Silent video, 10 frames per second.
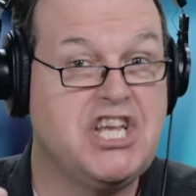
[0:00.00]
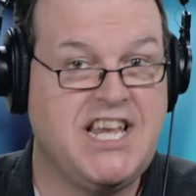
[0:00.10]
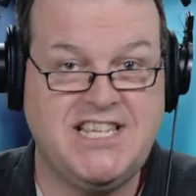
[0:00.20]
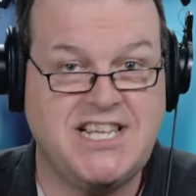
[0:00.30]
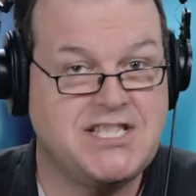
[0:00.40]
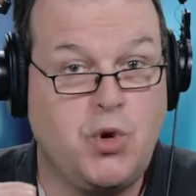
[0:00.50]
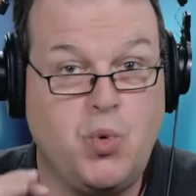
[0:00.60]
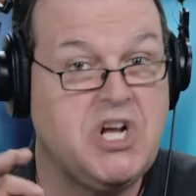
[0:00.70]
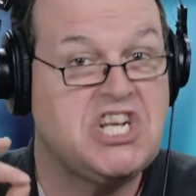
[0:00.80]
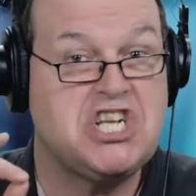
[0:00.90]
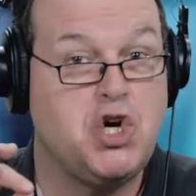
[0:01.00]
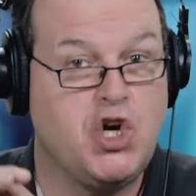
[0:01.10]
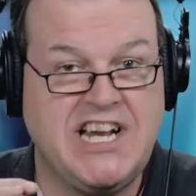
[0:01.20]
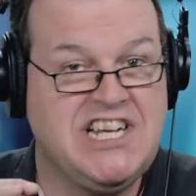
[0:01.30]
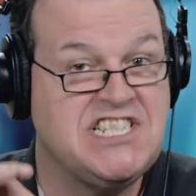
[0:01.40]
He says a
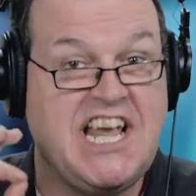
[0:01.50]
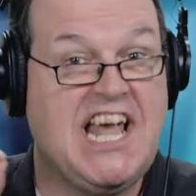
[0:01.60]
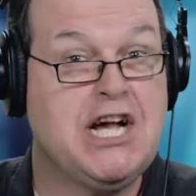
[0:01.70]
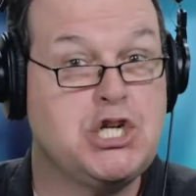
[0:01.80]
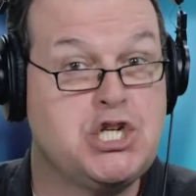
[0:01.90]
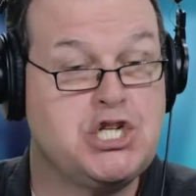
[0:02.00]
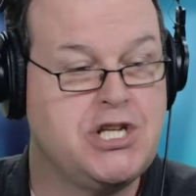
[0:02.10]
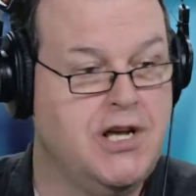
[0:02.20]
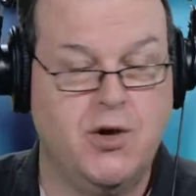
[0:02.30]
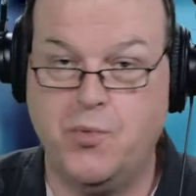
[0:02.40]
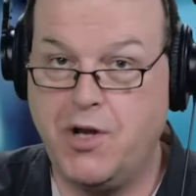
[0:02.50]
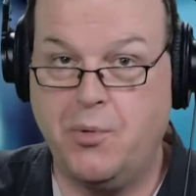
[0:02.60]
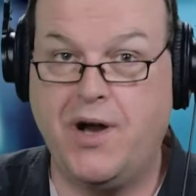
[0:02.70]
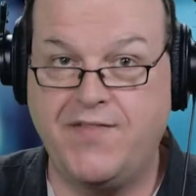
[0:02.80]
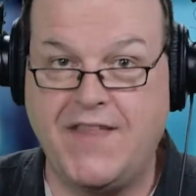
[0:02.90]
whistle in his S. We don't
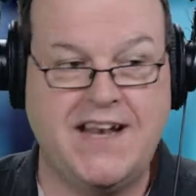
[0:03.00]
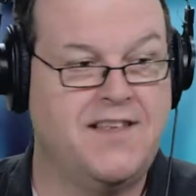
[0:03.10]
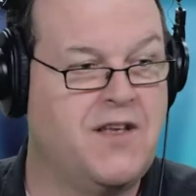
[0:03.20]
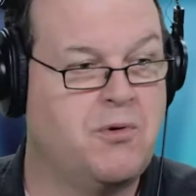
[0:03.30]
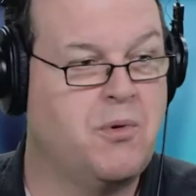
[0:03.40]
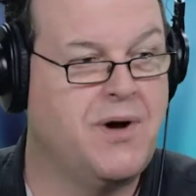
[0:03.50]
want that in there. We